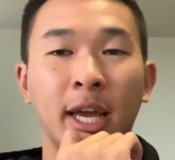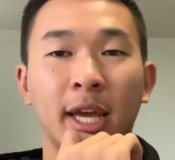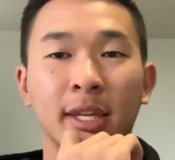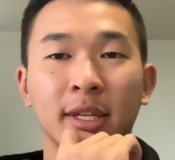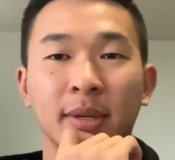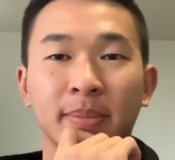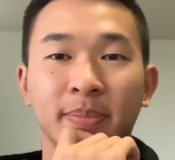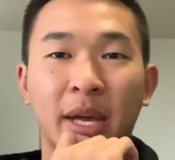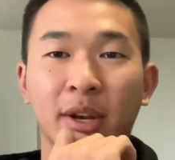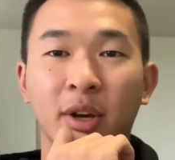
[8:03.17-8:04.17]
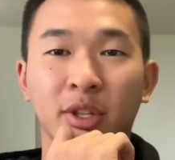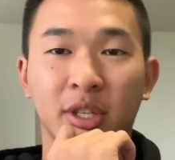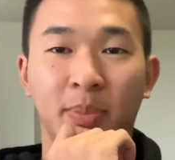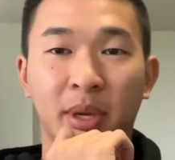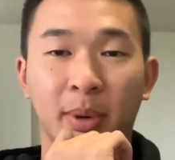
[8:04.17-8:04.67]
And I know there's
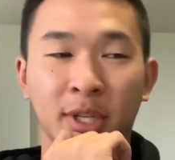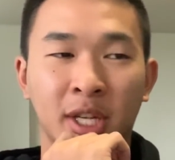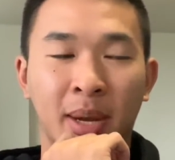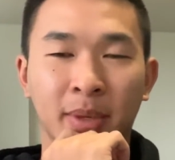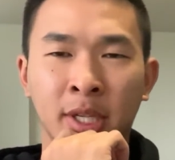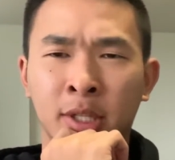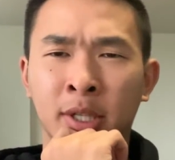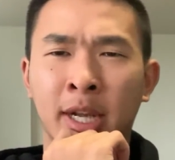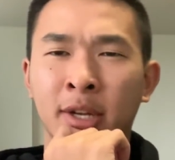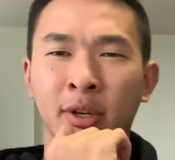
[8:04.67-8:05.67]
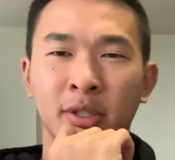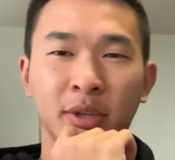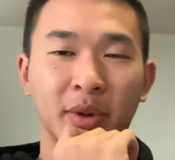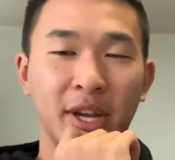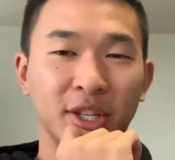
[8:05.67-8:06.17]
gonna be a bunch of comments like, dude, I had no clue
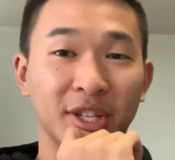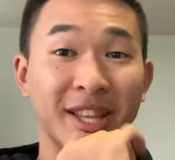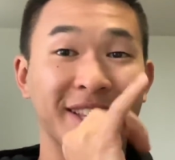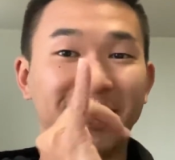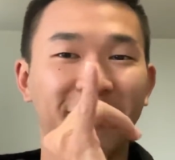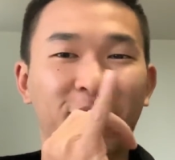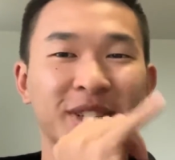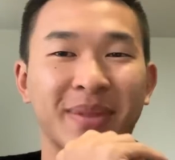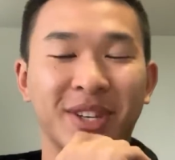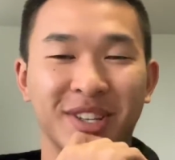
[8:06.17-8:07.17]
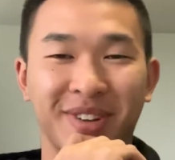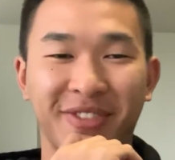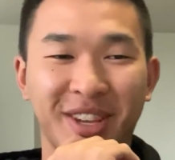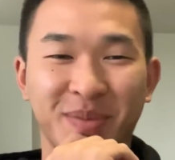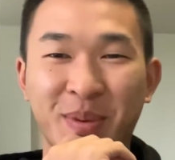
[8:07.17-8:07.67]
you were Asian. I think the first time I showed my
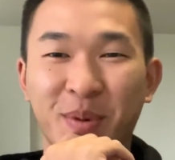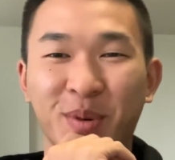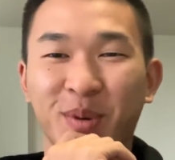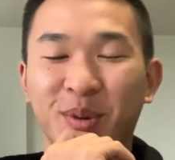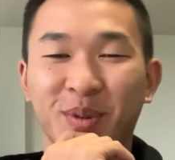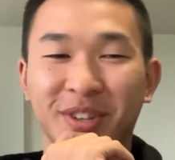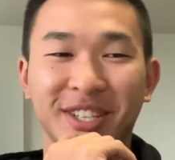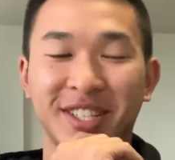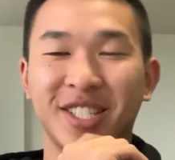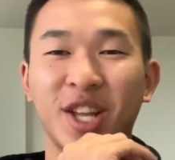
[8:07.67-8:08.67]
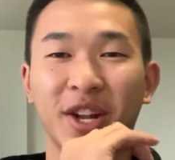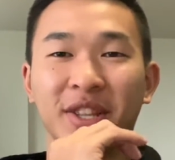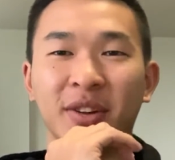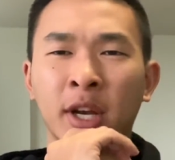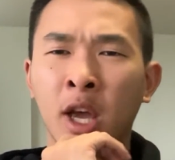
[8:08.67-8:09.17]
face, people were just
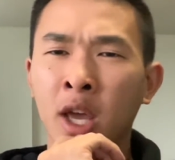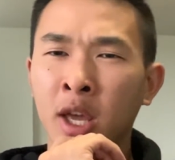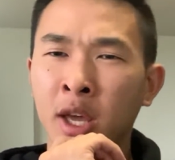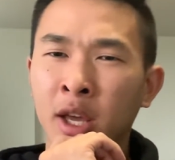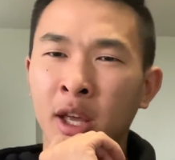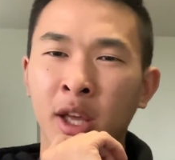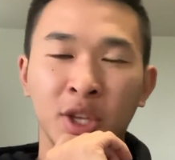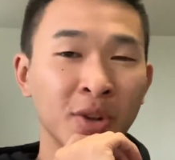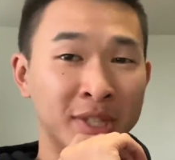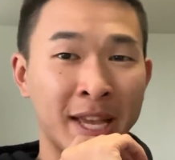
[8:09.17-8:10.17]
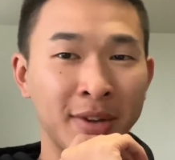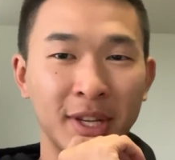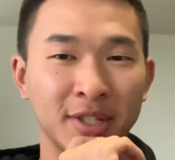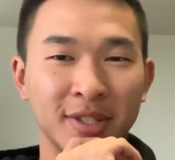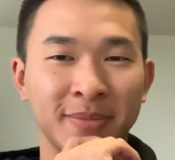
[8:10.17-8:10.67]
stunned. They're like, you don't sound
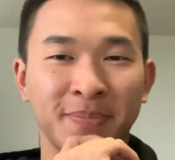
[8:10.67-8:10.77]
Asian.